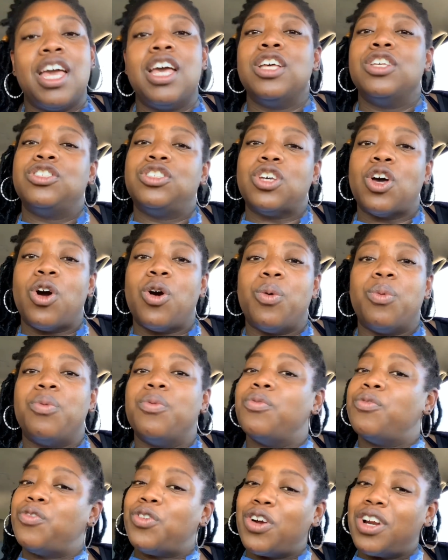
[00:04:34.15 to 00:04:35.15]
So
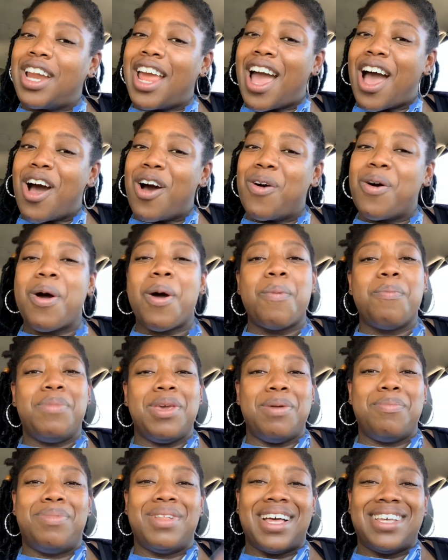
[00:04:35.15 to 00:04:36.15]
for now, be
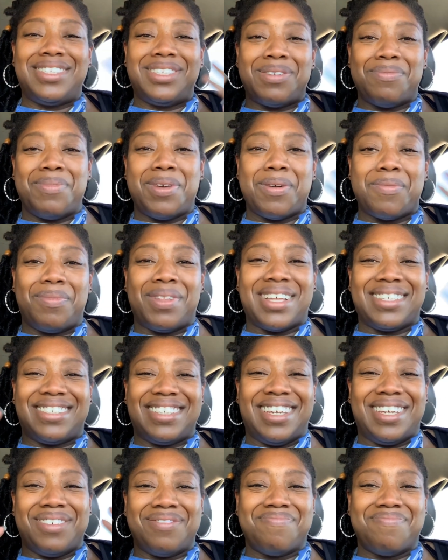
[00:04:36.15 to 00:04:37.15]
blessed and be a blessing.